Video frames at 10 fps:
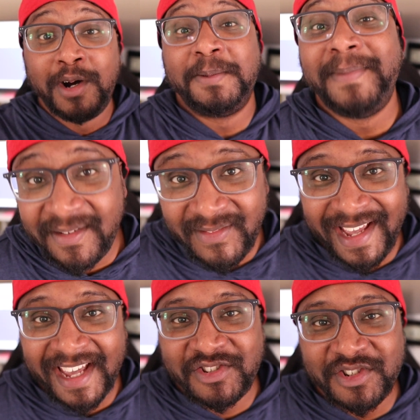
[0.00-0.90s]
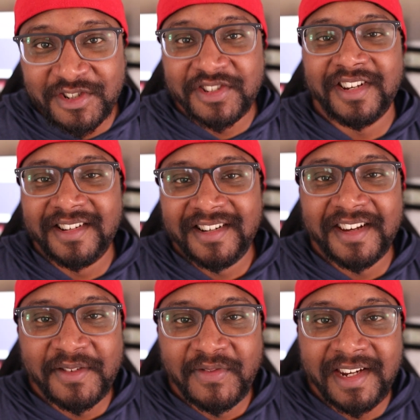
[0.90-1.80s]
back, vacationers, on another
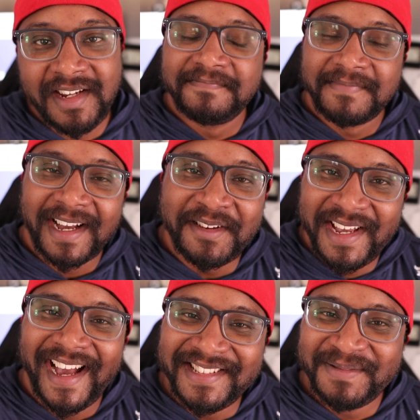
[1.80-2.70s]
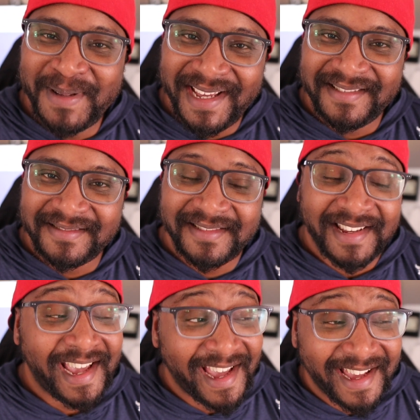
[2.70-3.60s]
video. How you guys been?
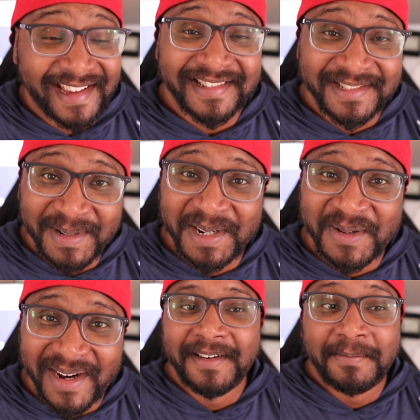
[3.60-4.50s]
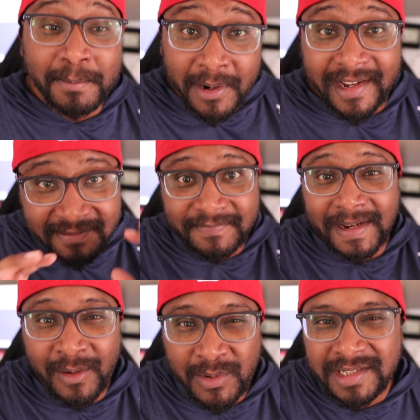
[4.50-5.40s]
Yeah, it's been a while. But I
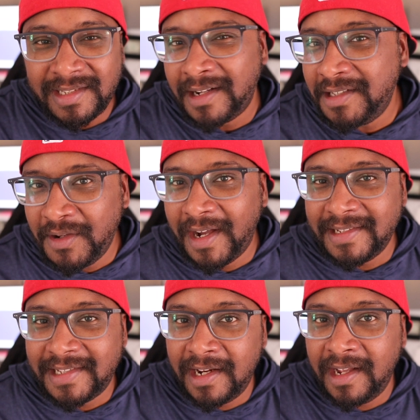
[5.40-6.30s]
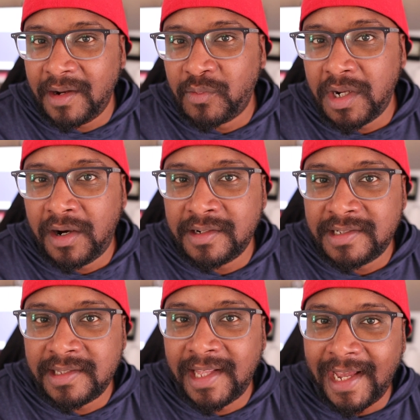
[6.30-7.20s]
want to talk to you guys today in regards to the
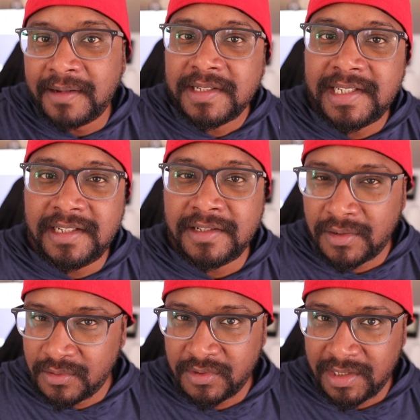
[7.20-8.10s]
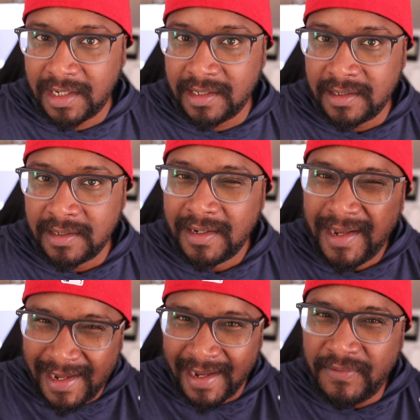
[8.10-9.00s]
MSC's cruise line.
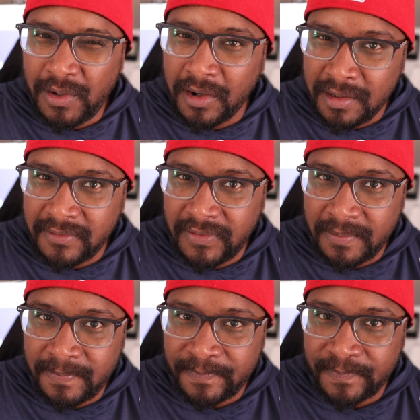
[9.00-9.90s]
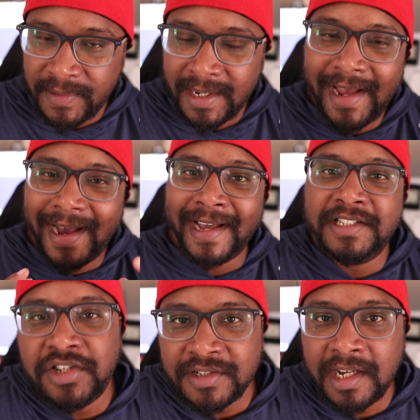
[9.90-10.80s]
Have you heard of them? I
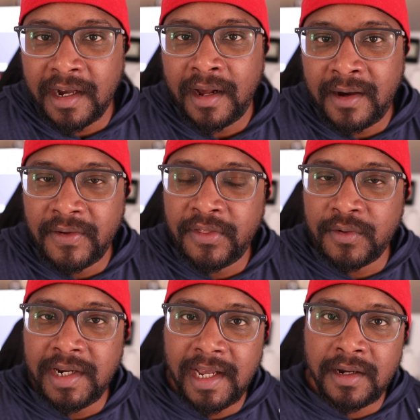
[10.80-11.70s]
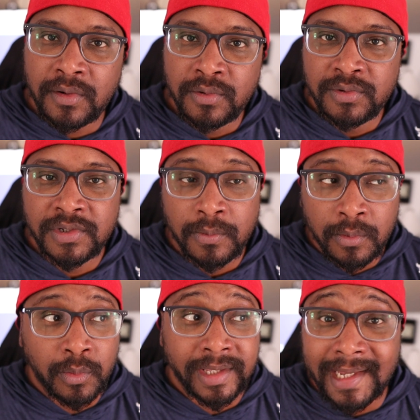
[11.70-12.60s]
just got off a 3-day cruise
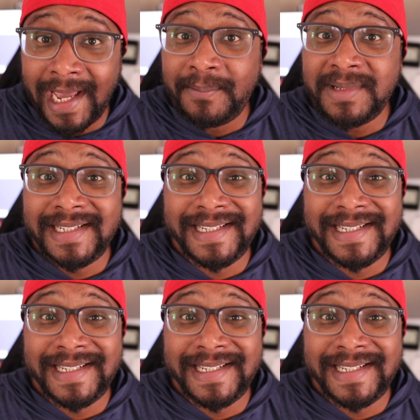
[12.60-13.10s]
with the MSC